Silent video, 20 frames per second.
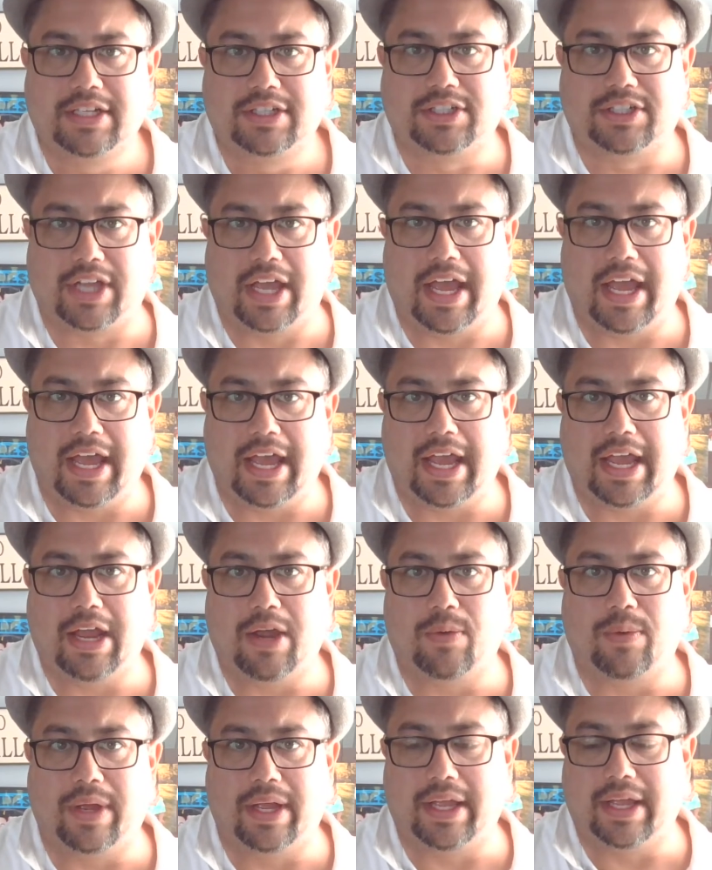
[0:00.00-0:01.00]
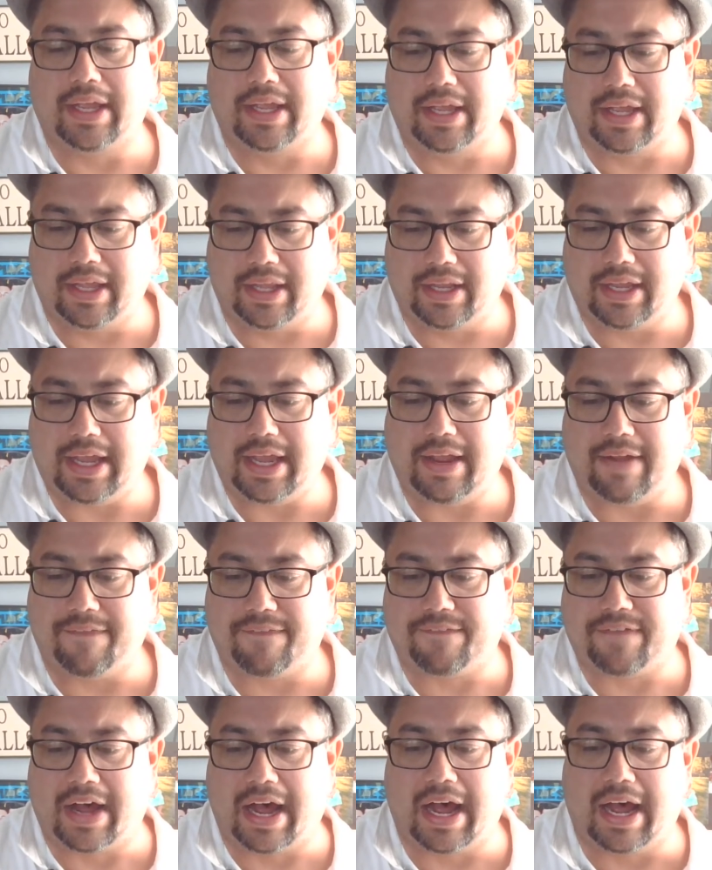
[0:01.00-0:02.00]
Say, will he
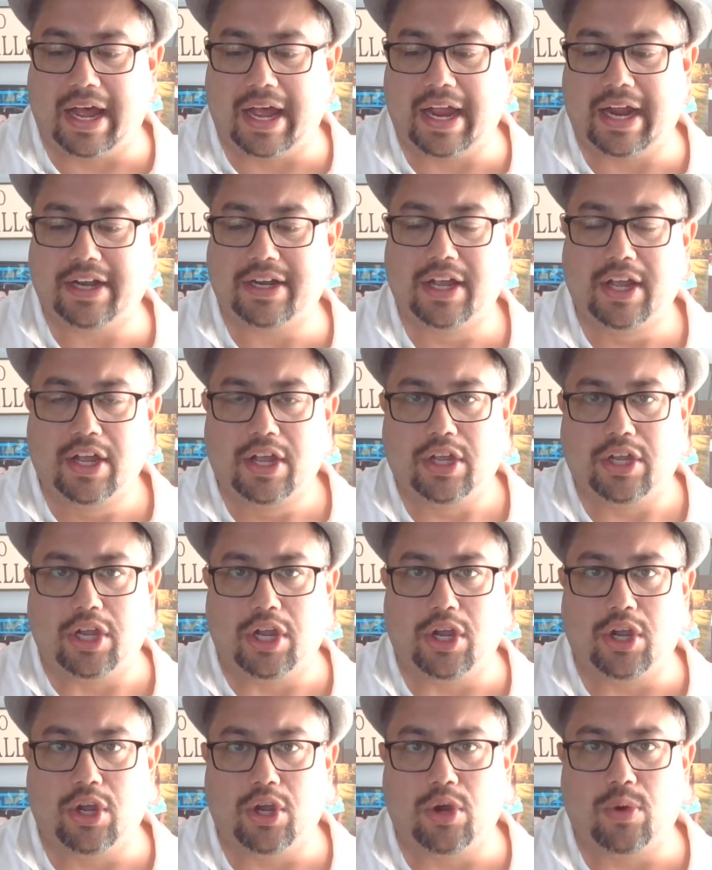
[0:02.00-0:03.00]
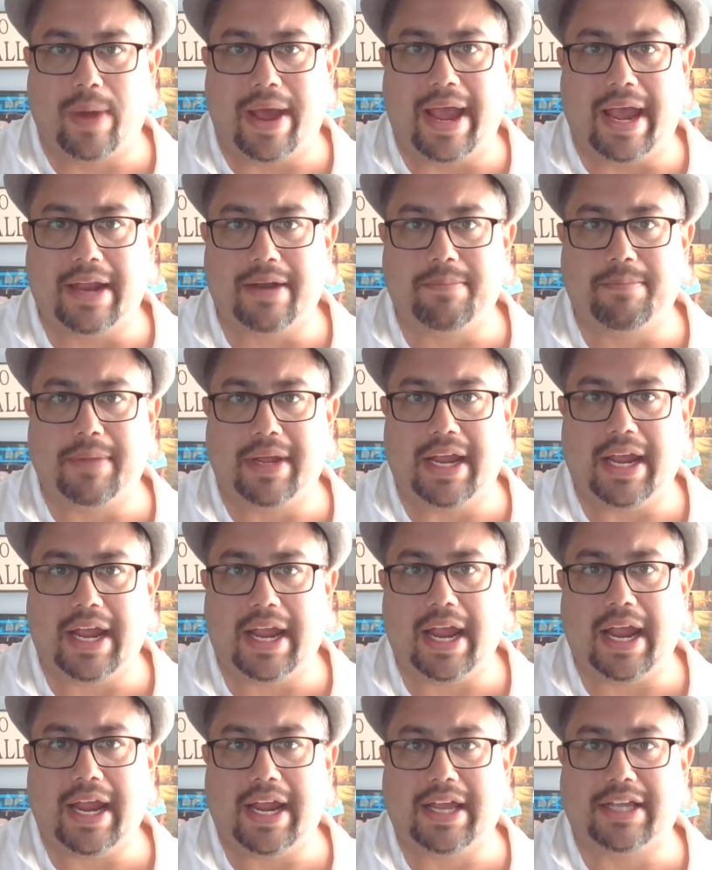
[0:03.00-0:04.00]
find you and
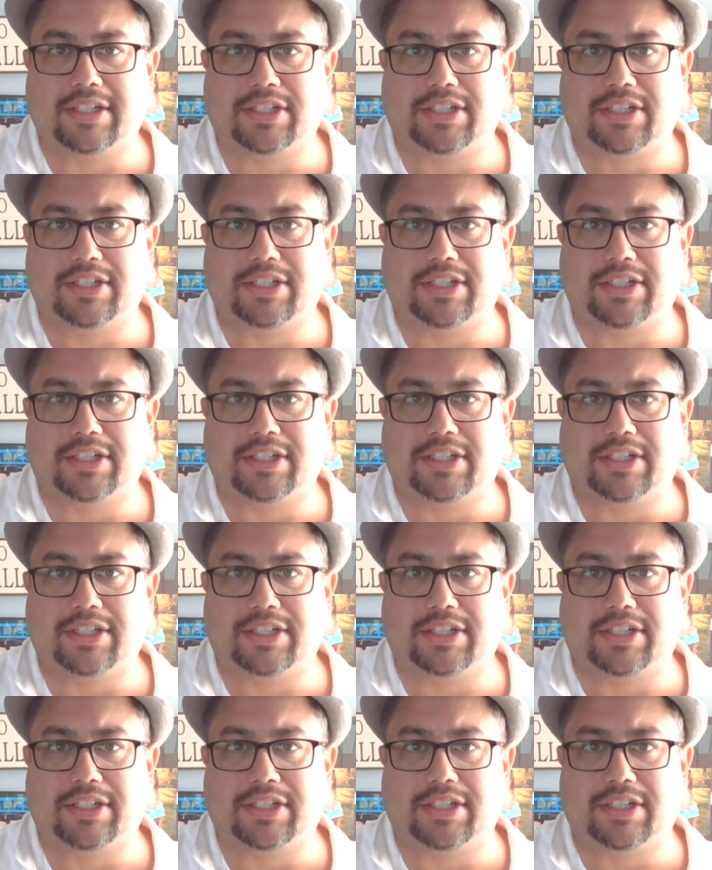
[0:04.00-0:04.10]
me